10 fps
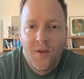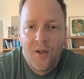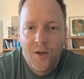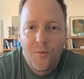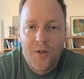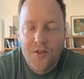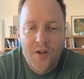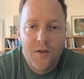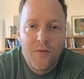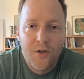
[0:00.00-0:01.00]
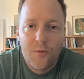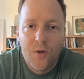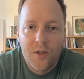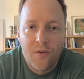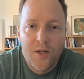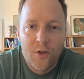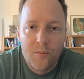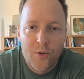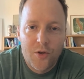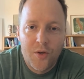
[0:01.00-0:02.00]
what a savior, what a great
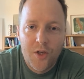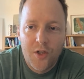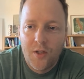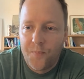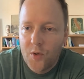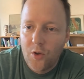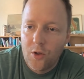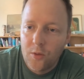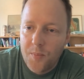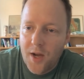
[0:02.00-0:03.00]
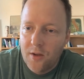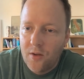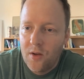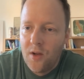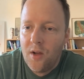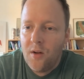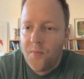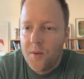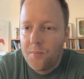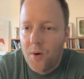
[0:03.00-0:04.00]
opportunity. Called back
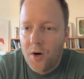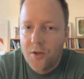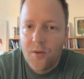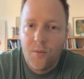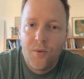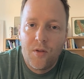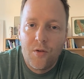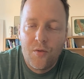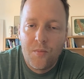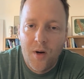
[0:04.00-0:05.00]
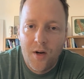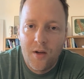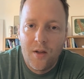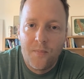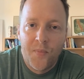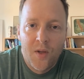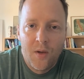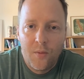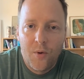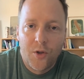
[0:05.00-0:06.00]
Mark, with whom I
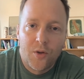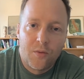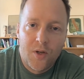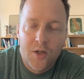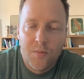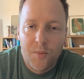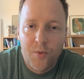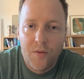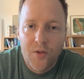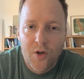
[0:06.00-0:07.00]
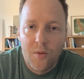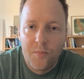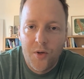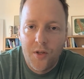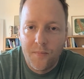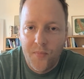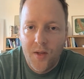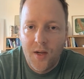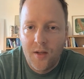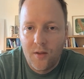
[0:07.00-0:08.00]
worked already in my previous company.
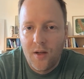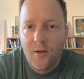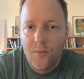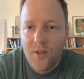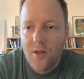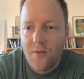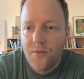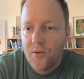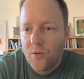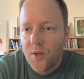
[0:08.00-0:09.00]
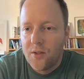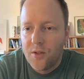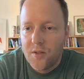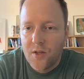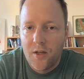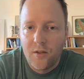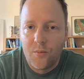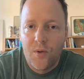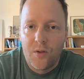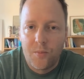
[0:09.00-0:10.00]
And we then together decided
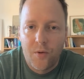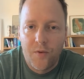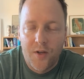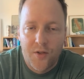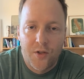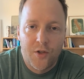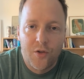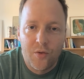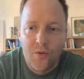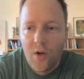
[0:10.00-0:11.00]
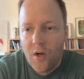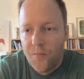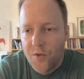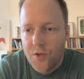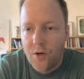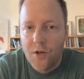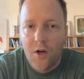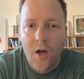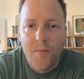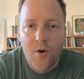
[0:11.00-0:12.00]
with the professor to start
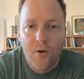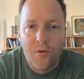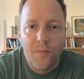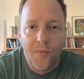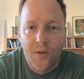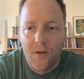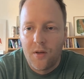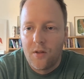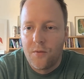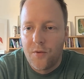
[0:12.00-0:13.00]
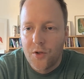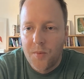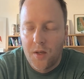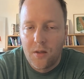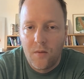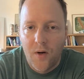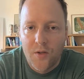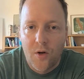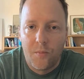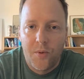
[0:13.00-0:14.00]
Aïmago, the first medical device
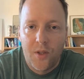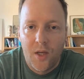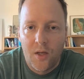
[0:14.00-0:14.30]
company that I